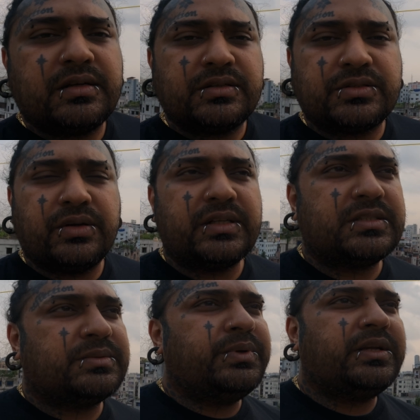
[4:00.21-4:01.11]
so
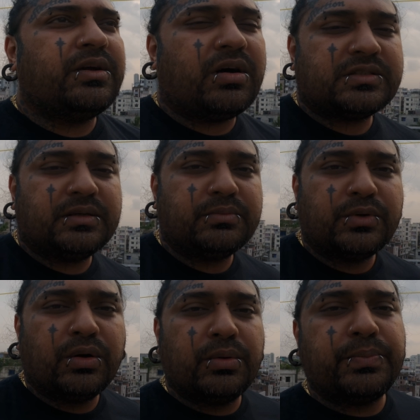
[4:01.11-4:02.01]
it's pretty awesome.
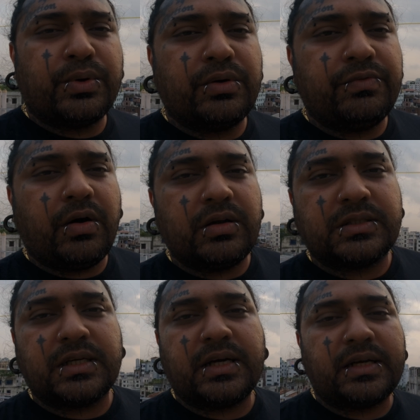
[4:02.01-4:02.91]
GoPro
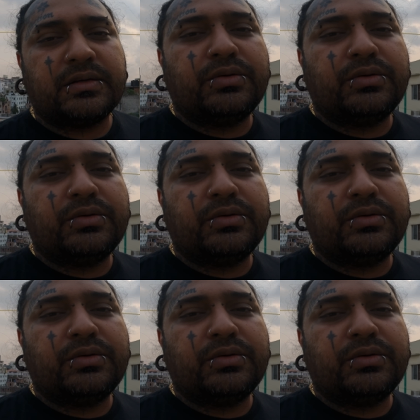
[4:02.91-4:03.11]
Volta and